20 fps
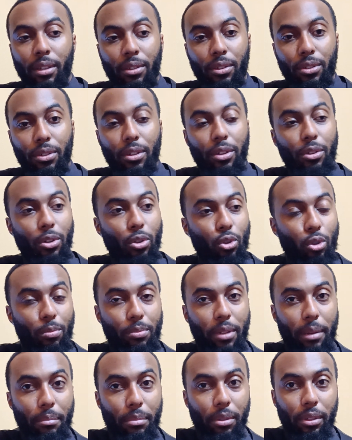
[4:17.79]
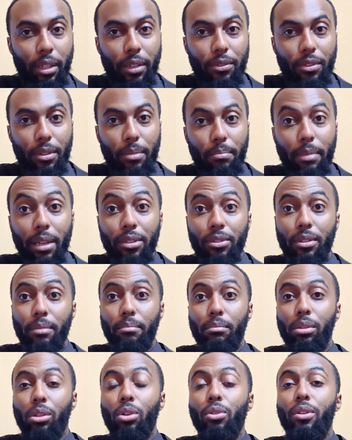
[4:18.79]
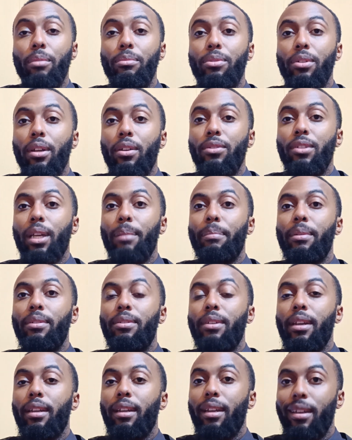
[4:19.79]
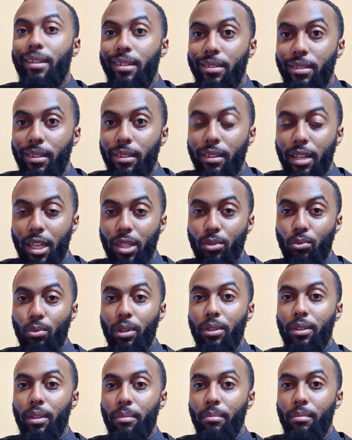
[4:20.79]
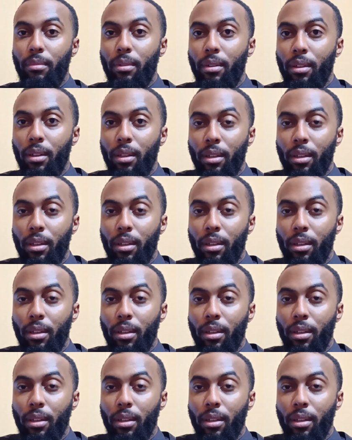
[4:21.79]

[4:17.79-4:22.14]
There's another group that believes it's best to blow themselves up and take innocent lives with them.